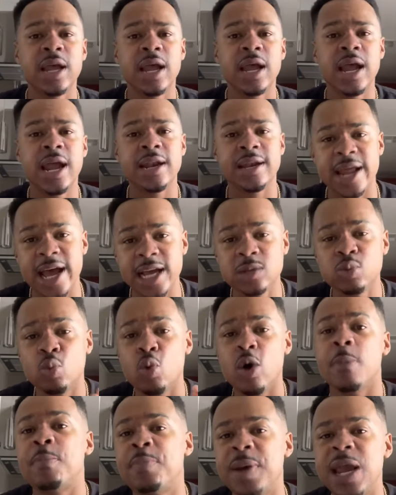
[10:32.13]
And that's
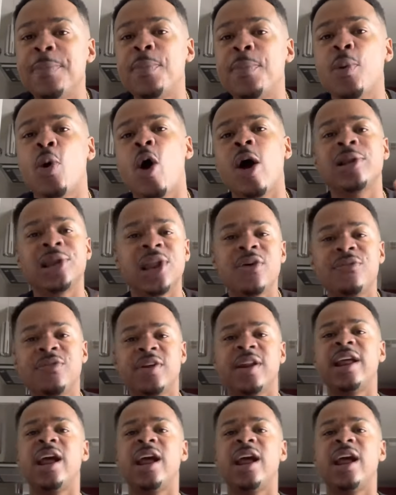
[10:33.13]
what people are living